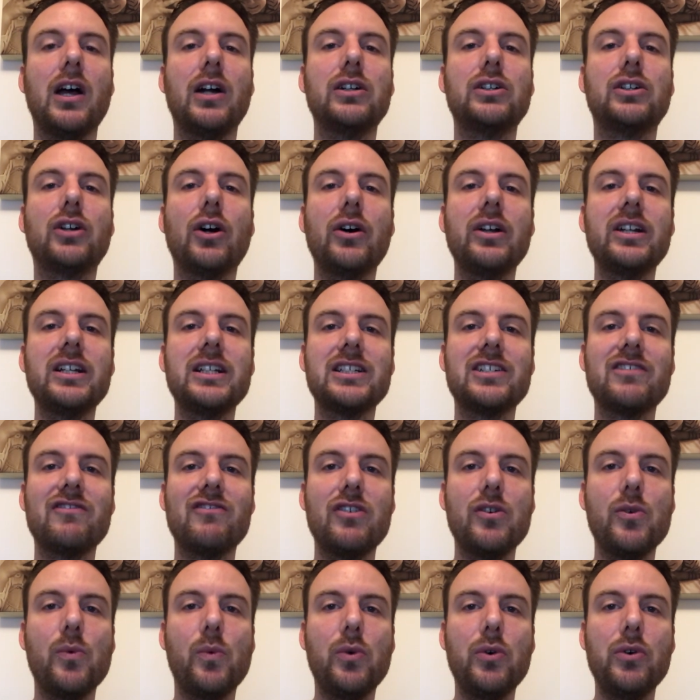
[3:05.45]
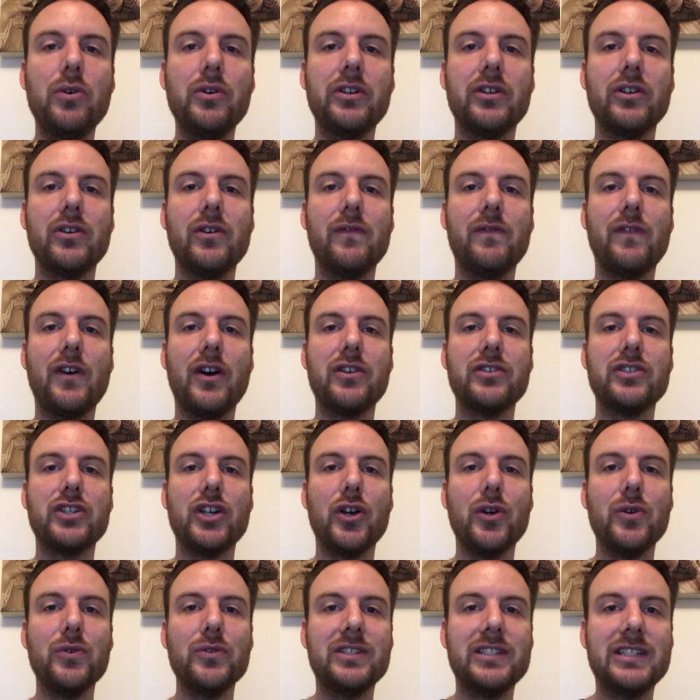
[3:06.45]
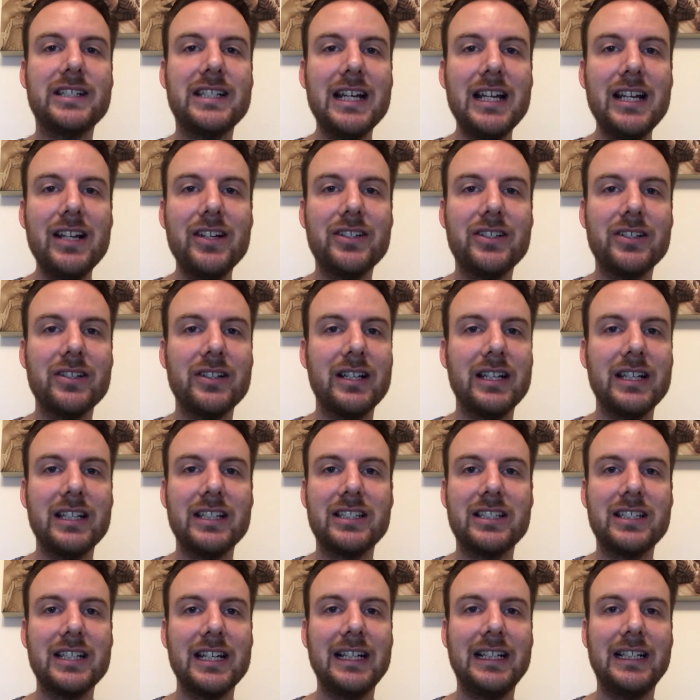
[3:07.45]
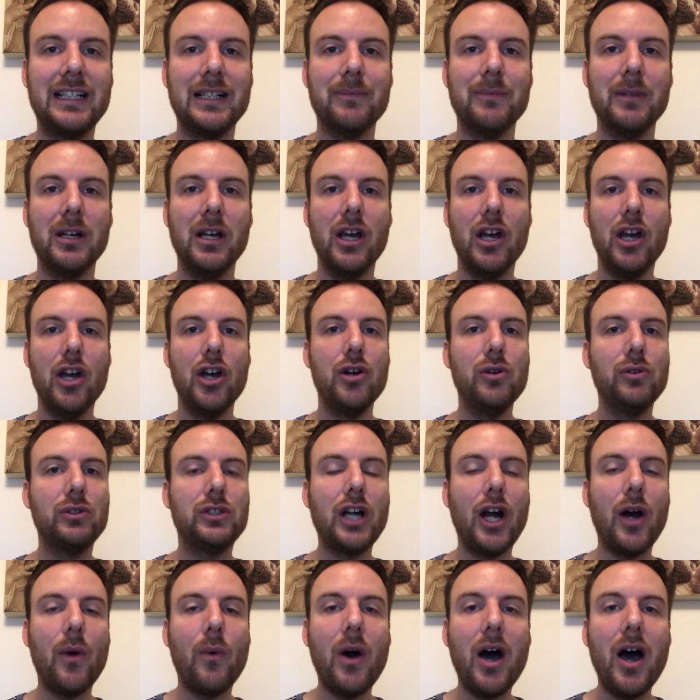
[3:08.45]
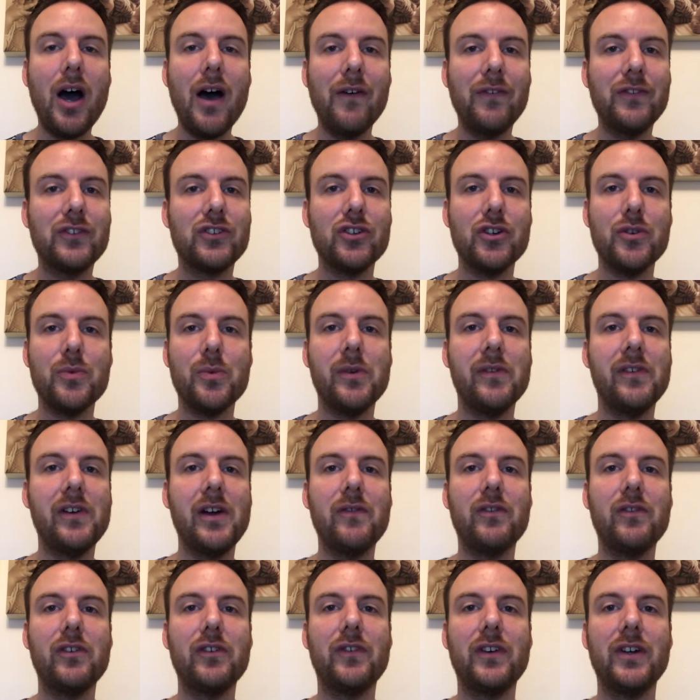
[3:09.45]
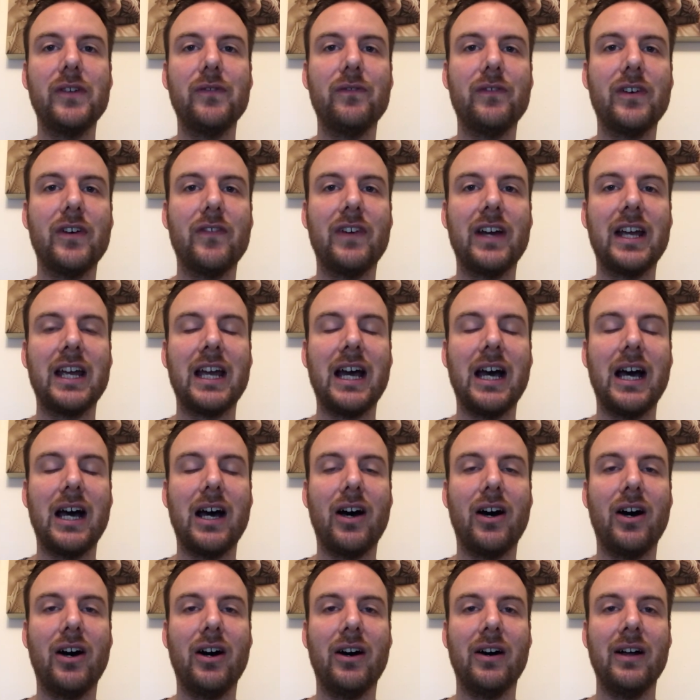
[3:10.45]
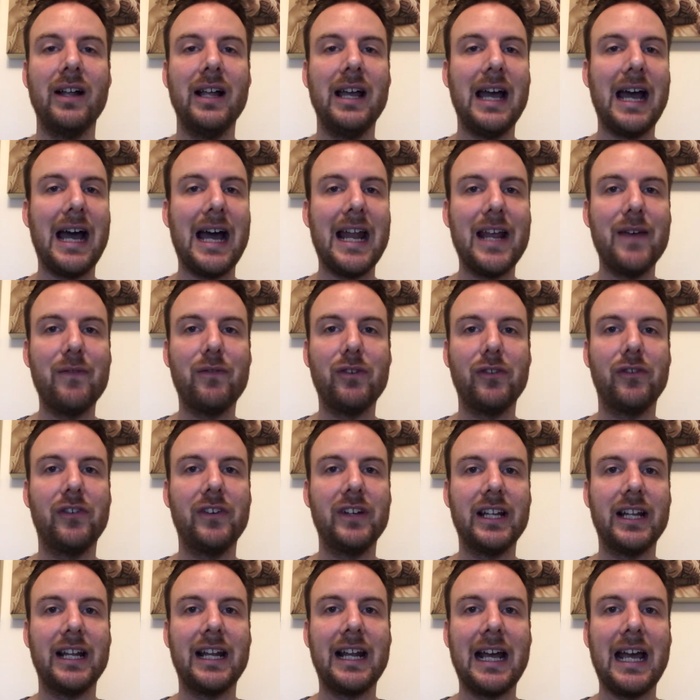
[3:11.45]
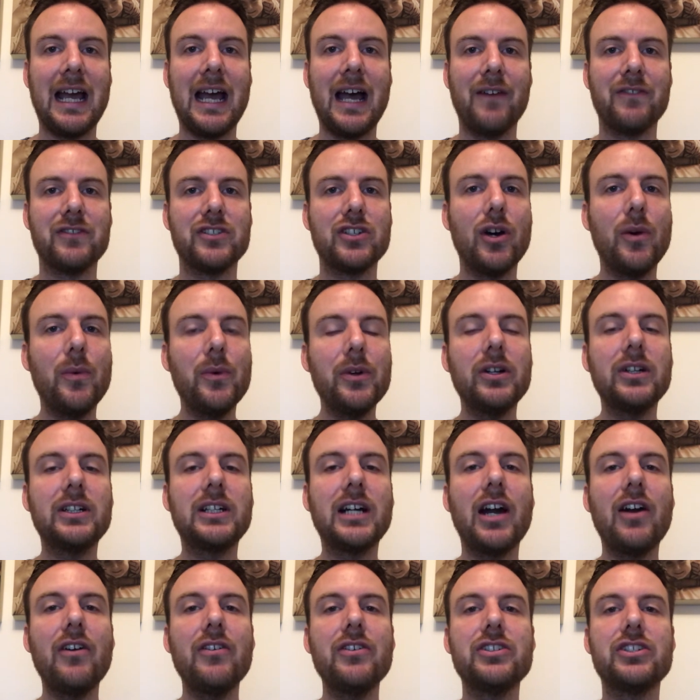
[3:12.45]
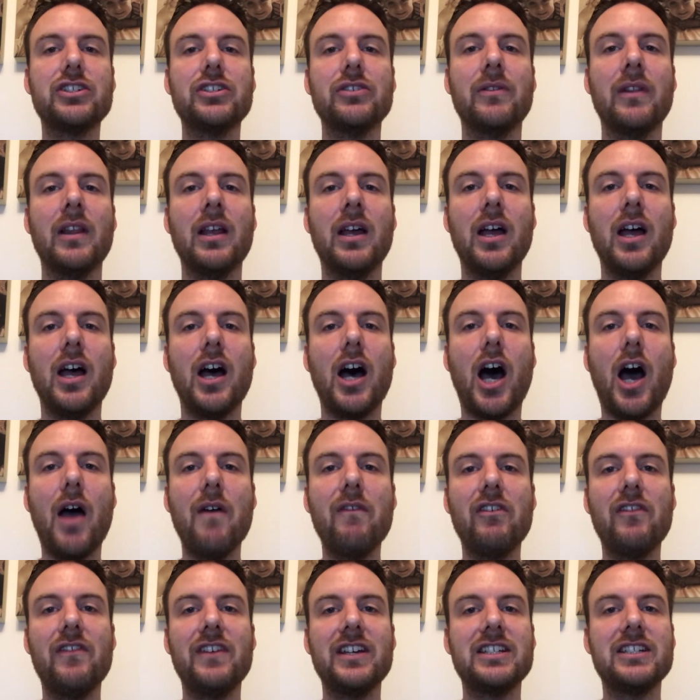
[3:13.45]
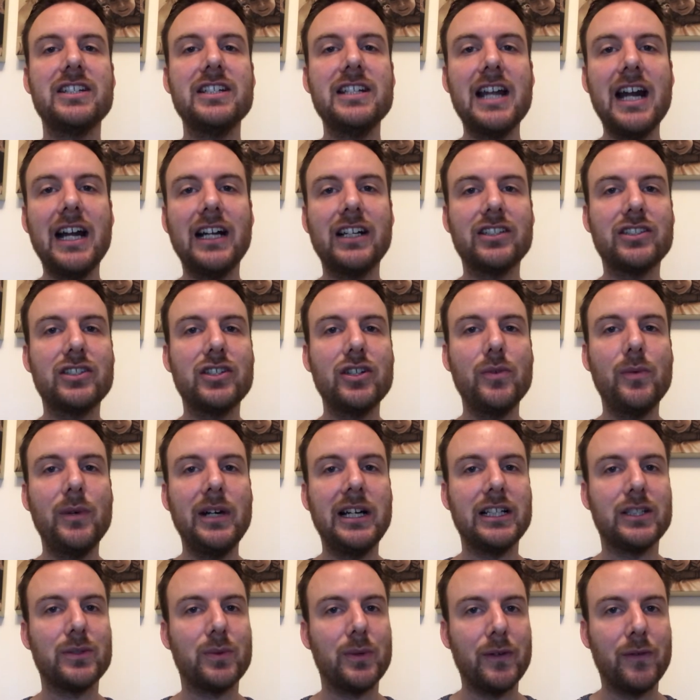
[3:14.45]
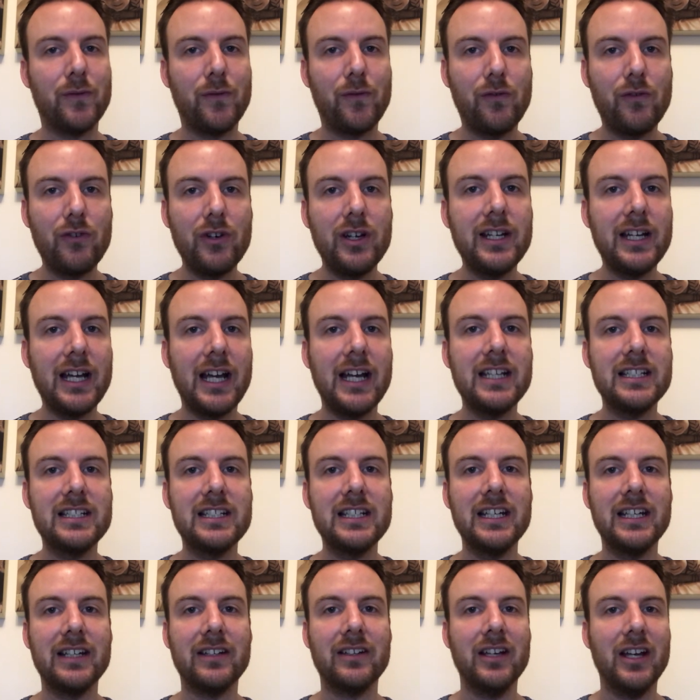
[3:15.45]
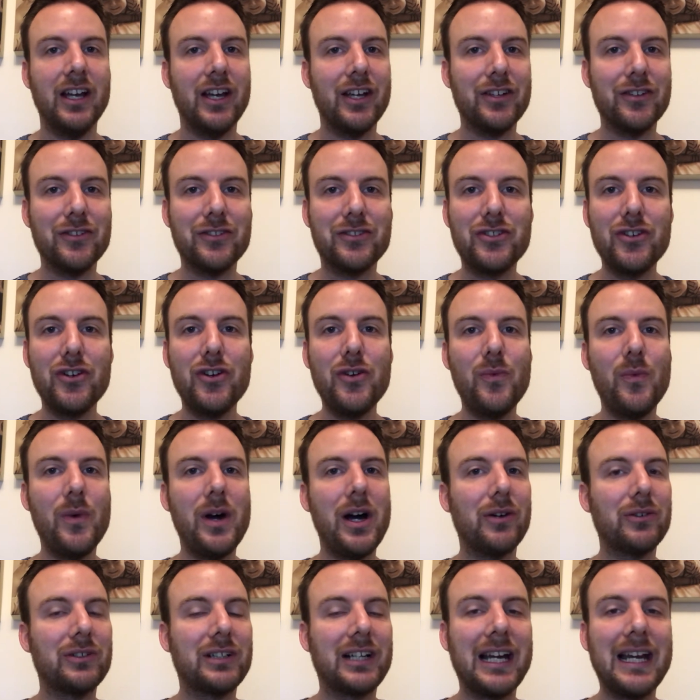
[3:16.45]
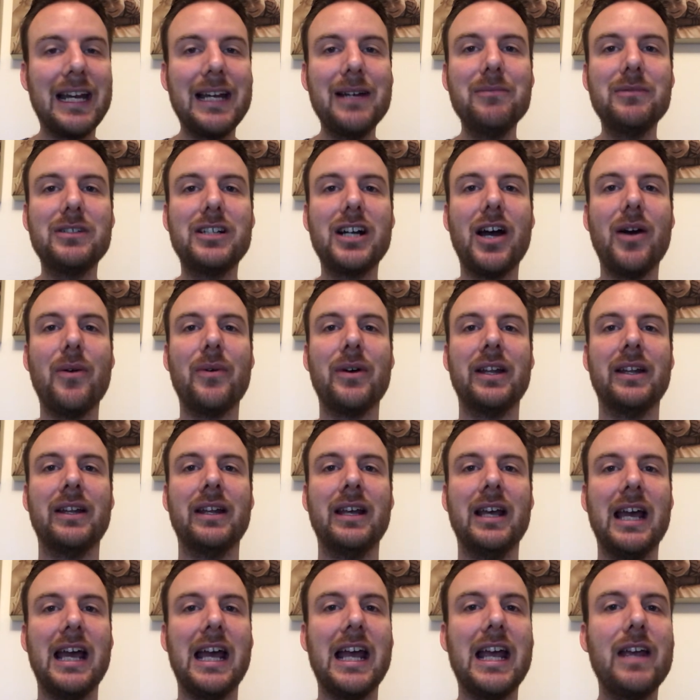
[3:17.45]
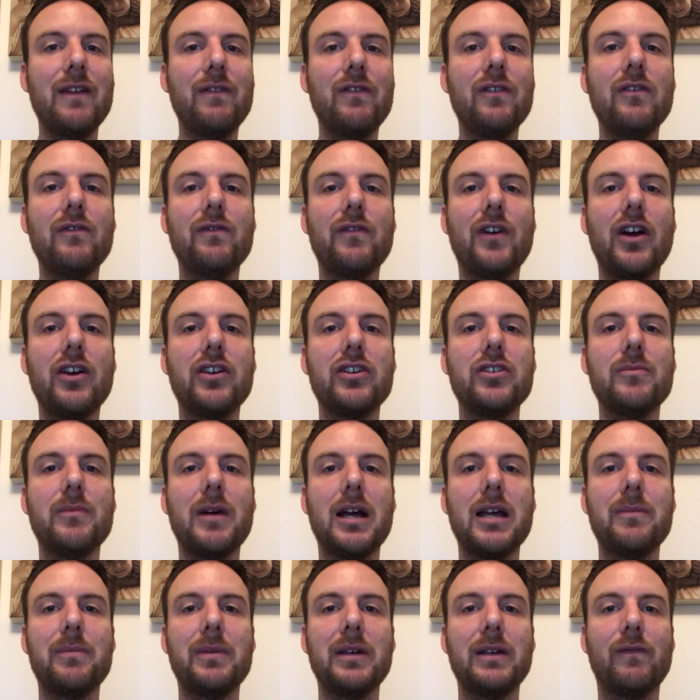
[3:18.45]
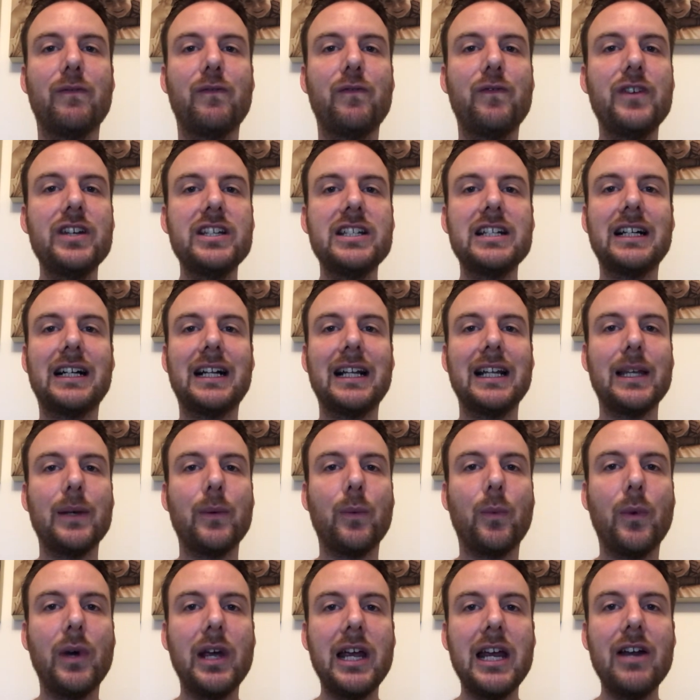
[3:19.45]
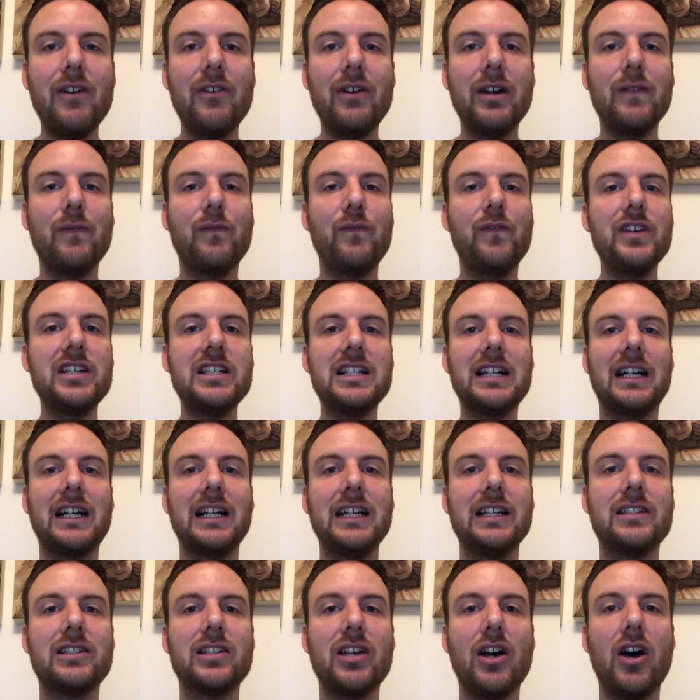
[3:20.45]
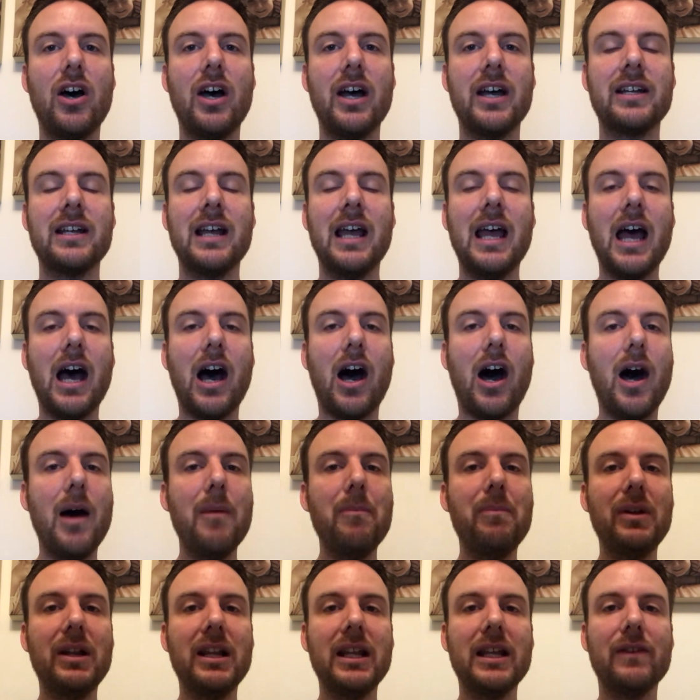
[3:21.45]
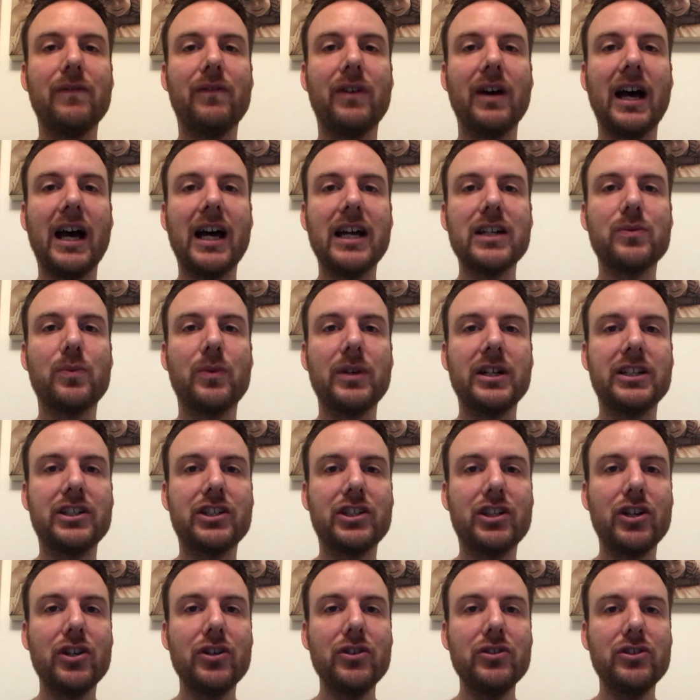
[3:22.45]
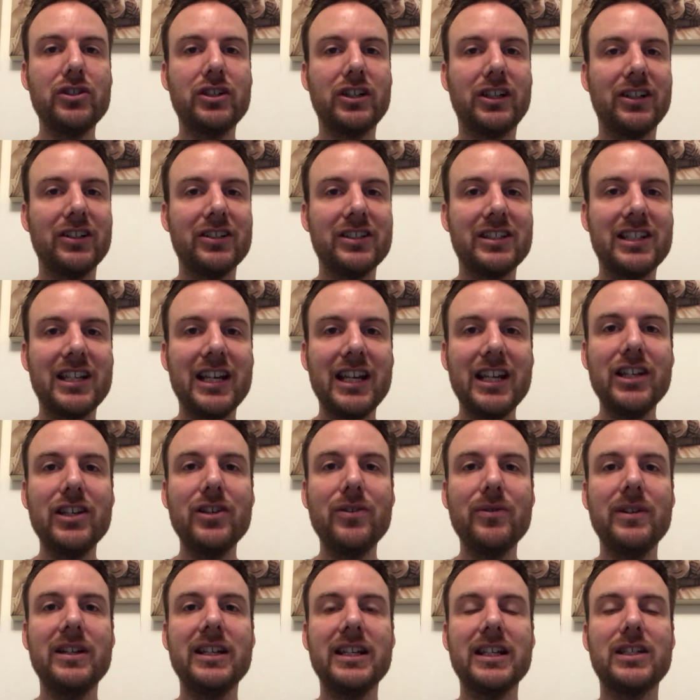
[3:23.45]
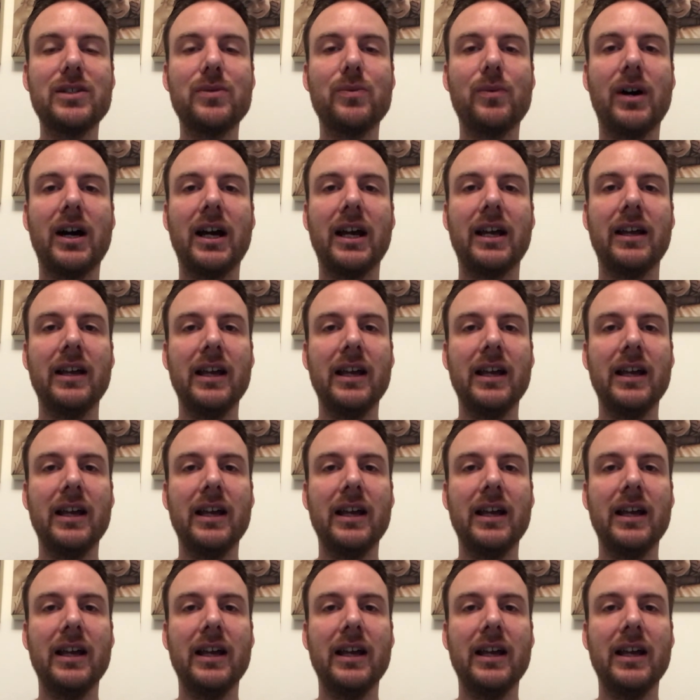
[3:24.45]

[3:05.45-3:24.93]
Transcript: God is a rewarder of those who diligently seek Him, who go after Him with everything that they are and everything that they have. So I want to encourage you over these next 2 weeks, we're 3 days in, you're doing well, keep going. Even though you may be physically weary, physically tired, I believe that as we choose to continue in this way,